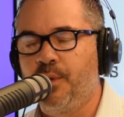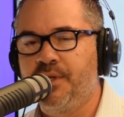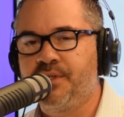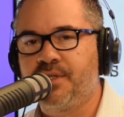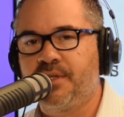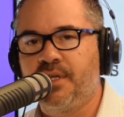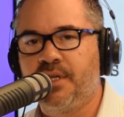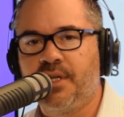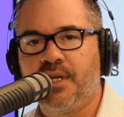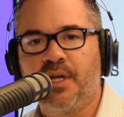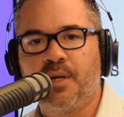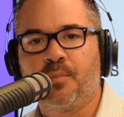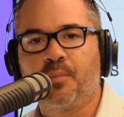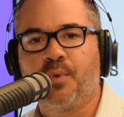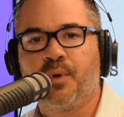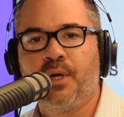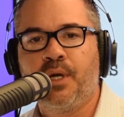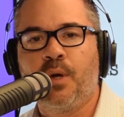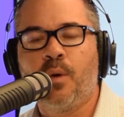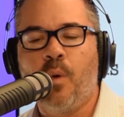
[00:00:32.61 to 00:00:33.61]
recently to get
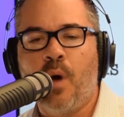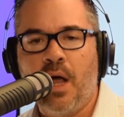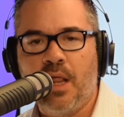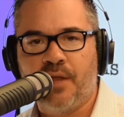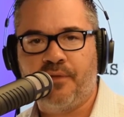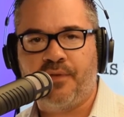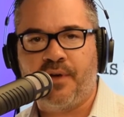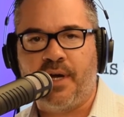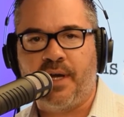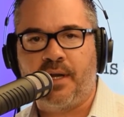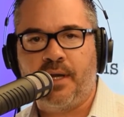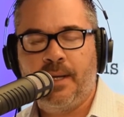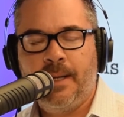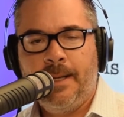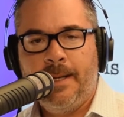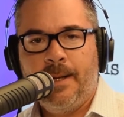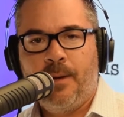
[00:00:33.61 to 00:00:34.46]
pre-qualified.